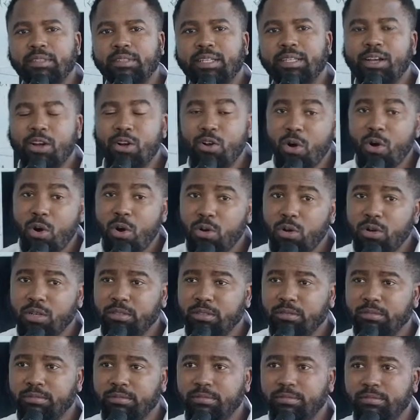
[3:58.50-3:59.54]
Goal.
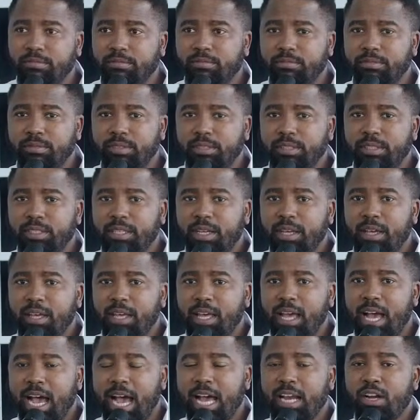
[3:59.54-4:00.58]

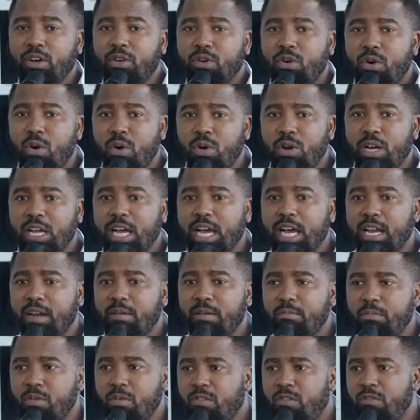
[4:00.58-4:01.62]
And goal can
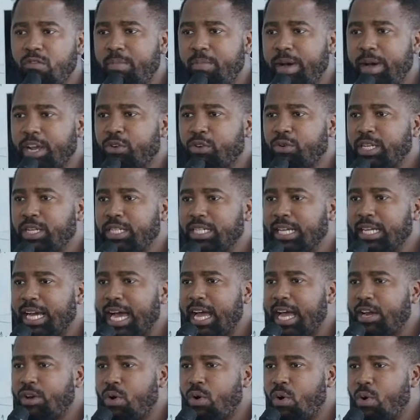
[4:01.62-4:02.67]
move by creating
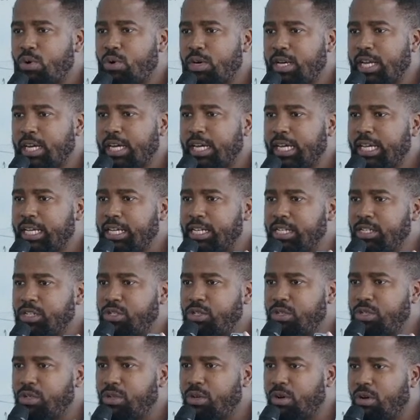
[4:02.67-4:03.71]
an order into
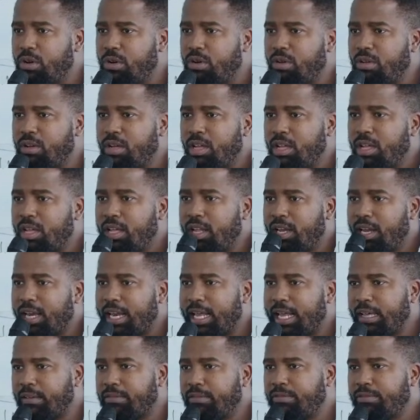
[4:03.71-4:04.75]
your
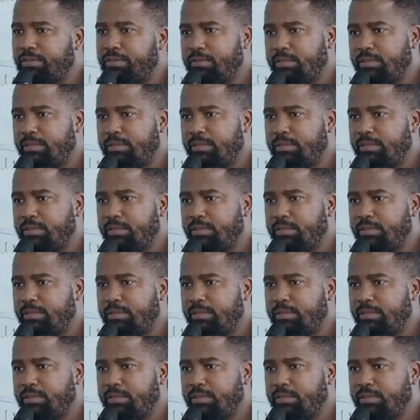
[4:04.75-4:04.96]
life.